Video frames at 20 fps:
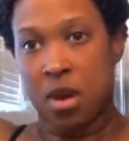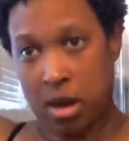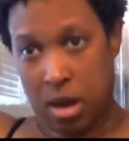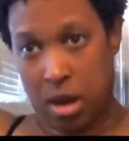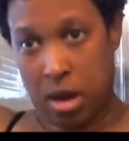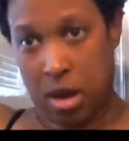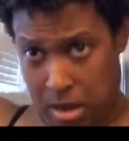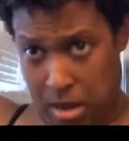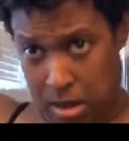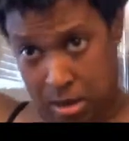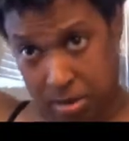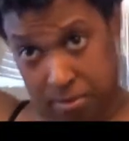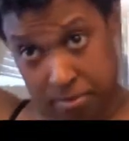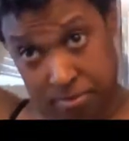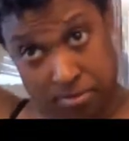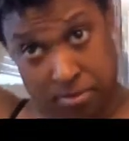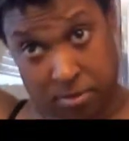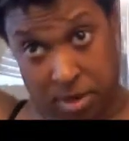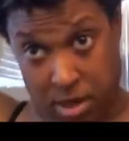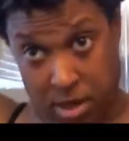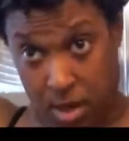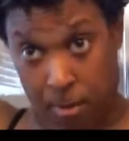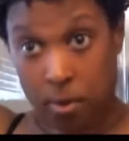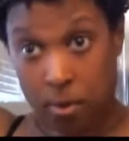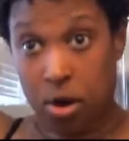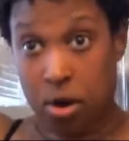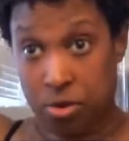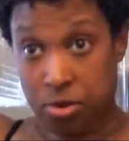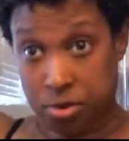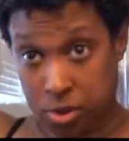And I'm
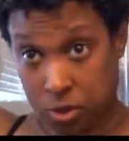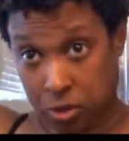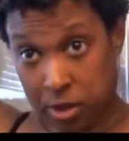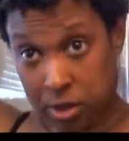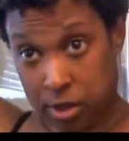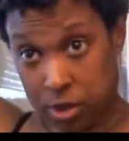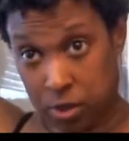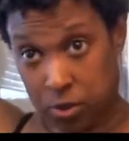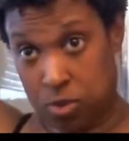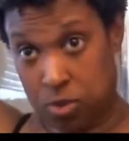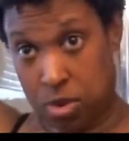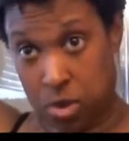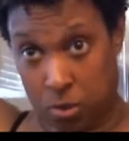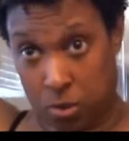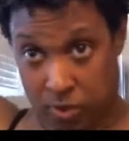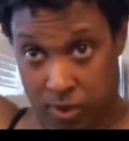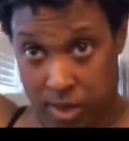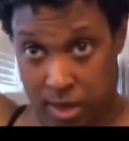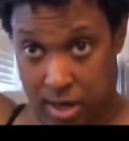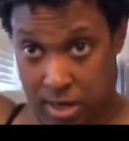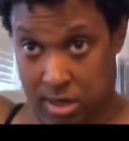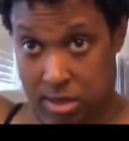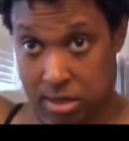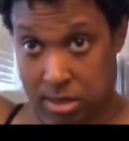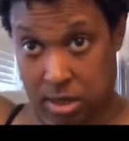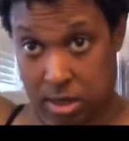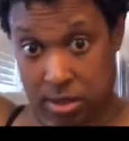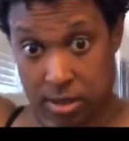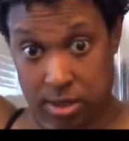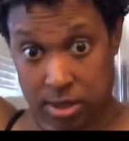also let you know that it
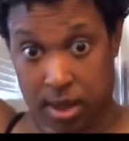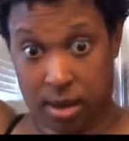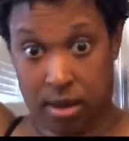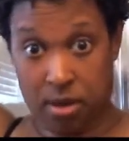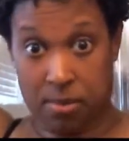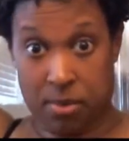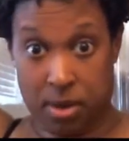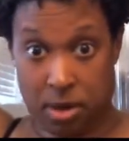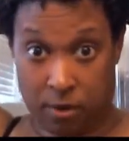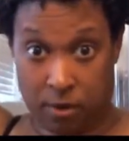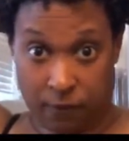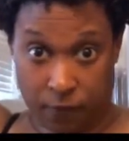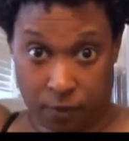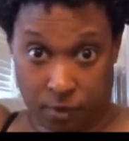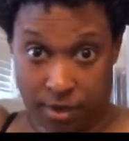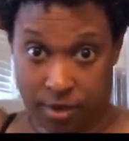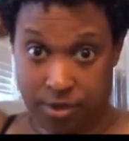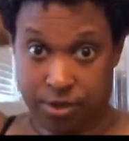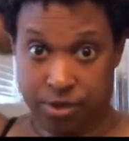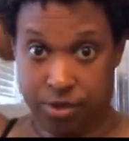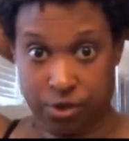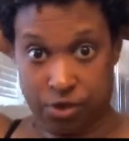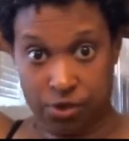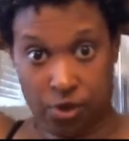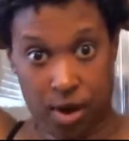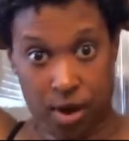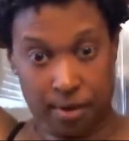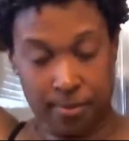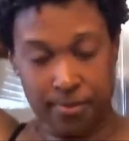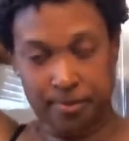does take a minute for this to
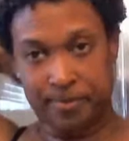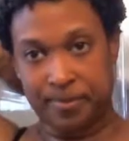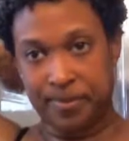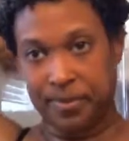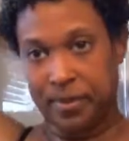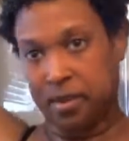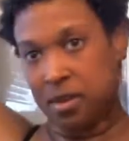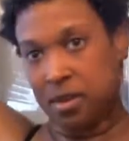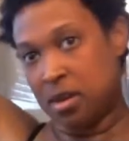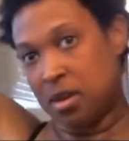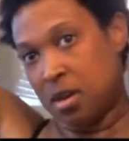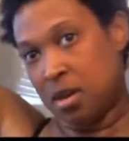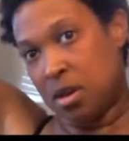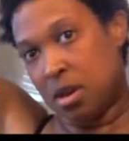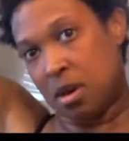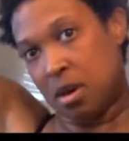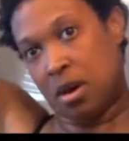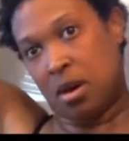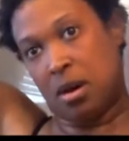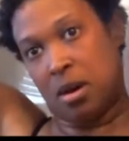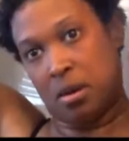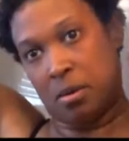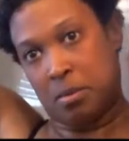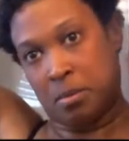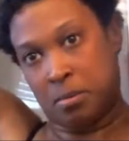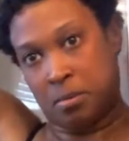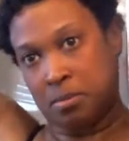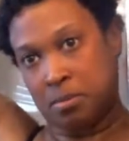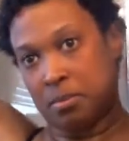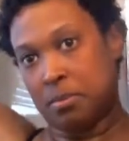dry.
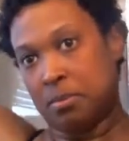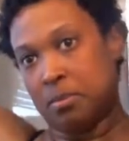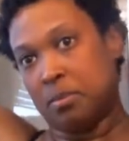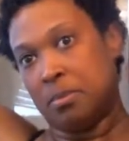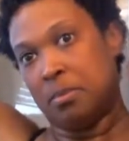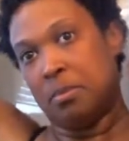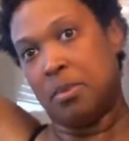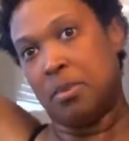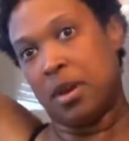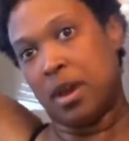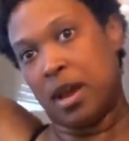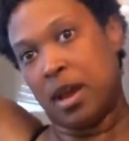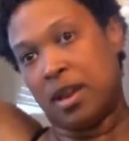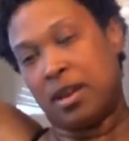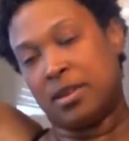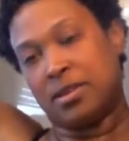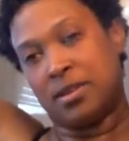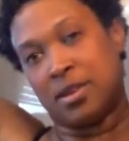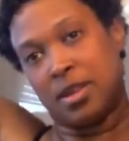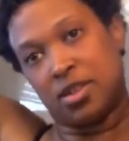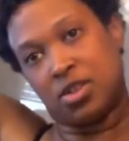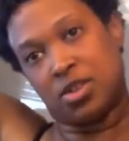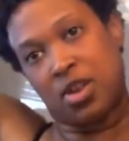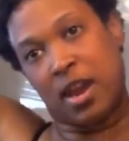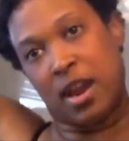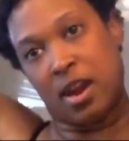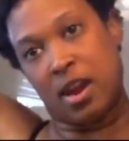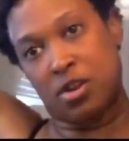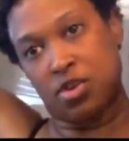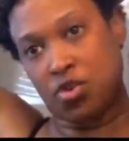And it says to
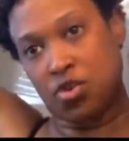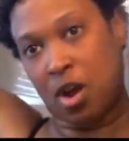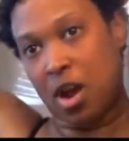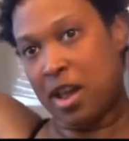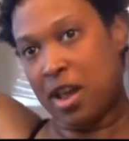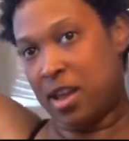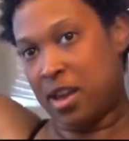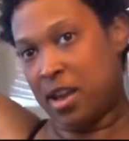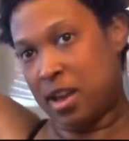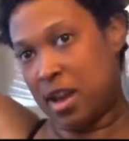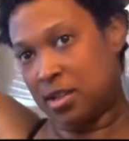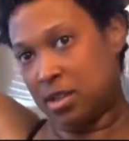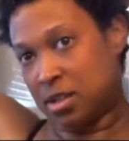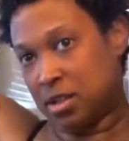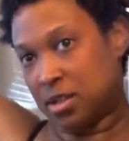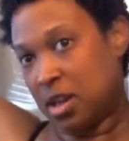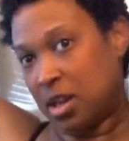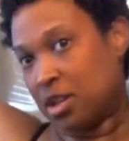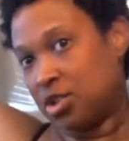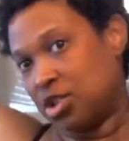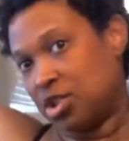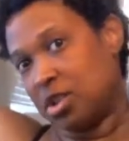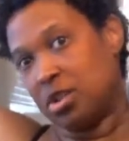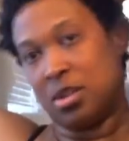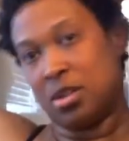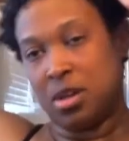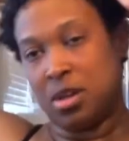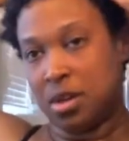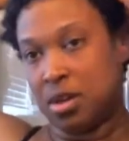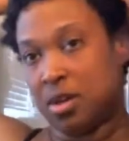air dry and not to touch
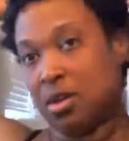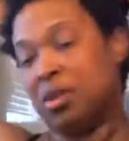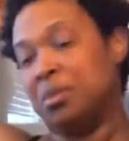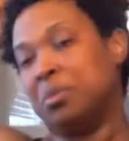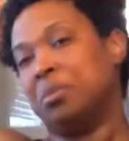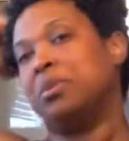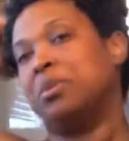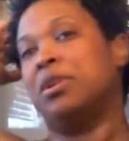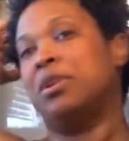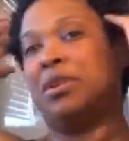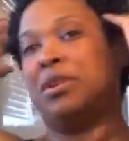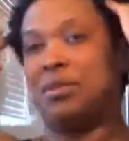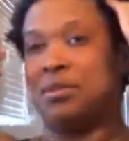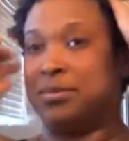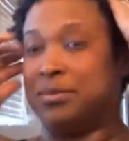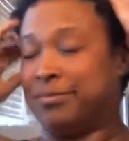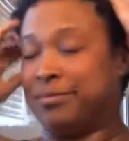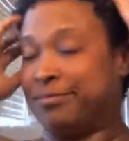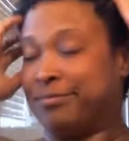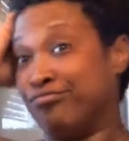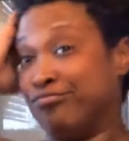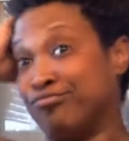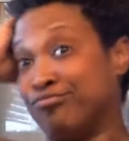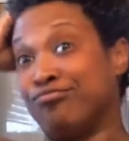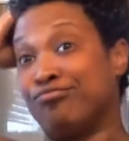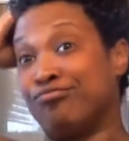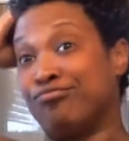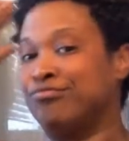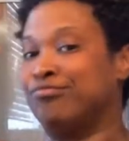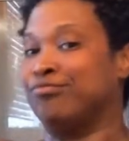it, but
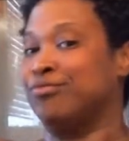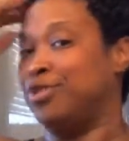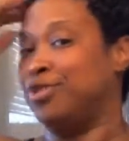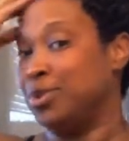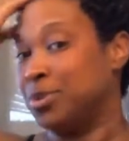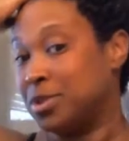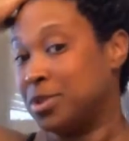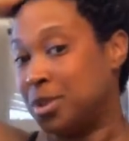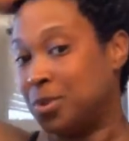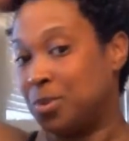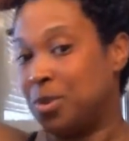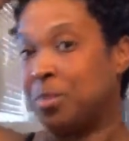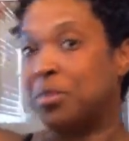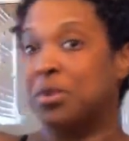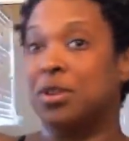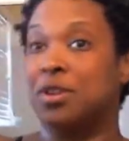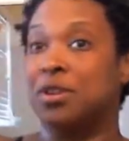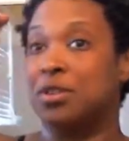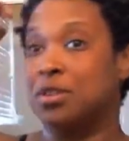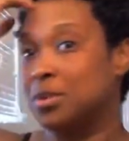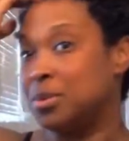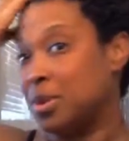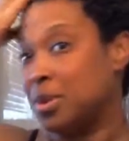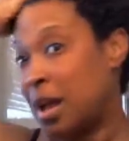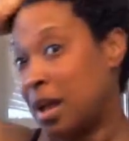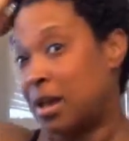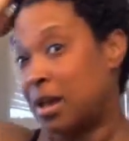you'll see what I'm going to do.